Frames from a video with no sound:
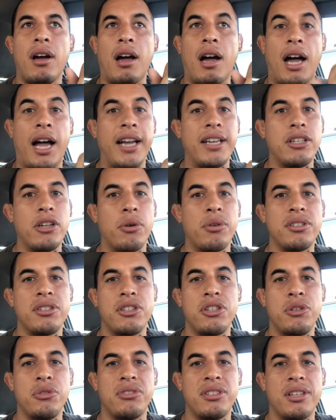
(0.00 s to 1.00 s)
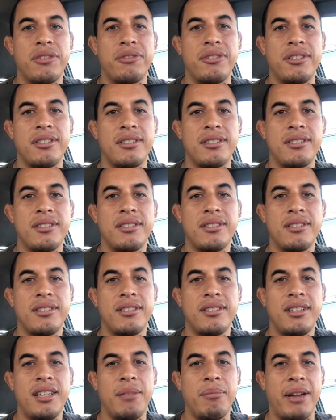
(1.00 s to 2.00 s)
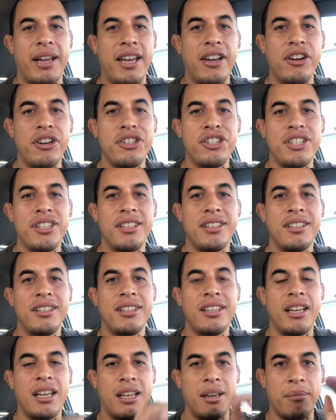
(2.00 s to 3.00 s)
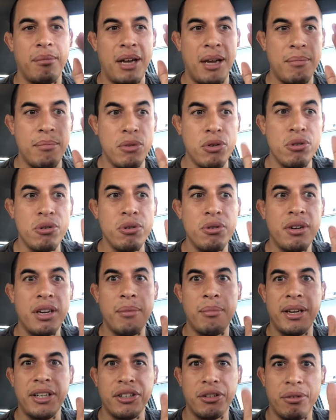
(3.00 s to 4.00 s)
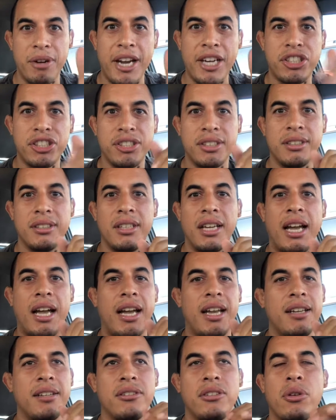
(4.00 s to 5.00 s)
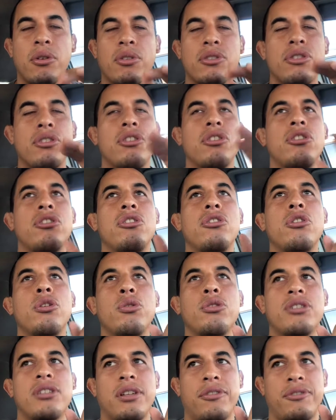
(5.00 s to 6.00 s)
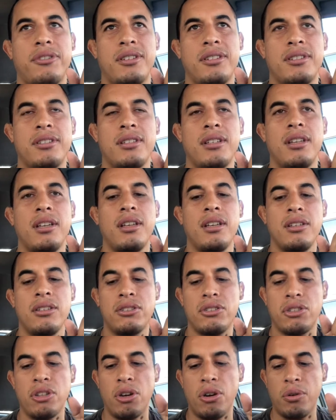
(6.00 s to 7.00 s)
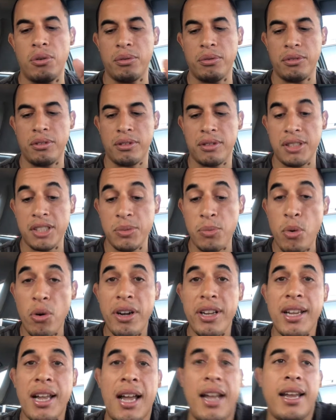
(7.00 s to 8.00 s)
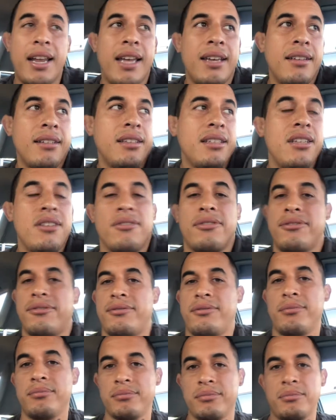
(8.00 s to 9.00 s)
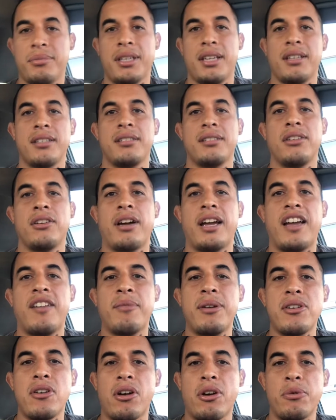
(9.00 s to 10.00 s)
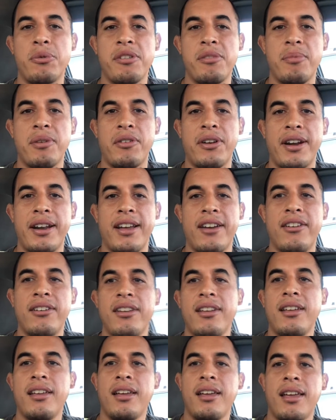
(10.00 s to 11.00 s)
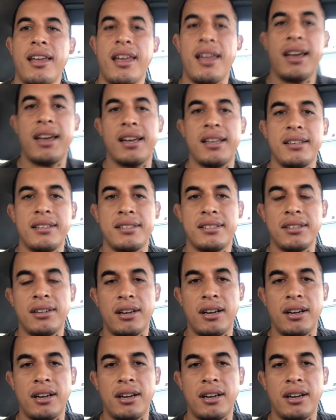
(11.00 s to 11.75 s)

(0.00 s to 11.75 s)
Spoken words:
I notice a huge difference in my energy and my mood and my direction. I notice a huge difference. So this morning I had to leave because, I have my daughter with me right now, and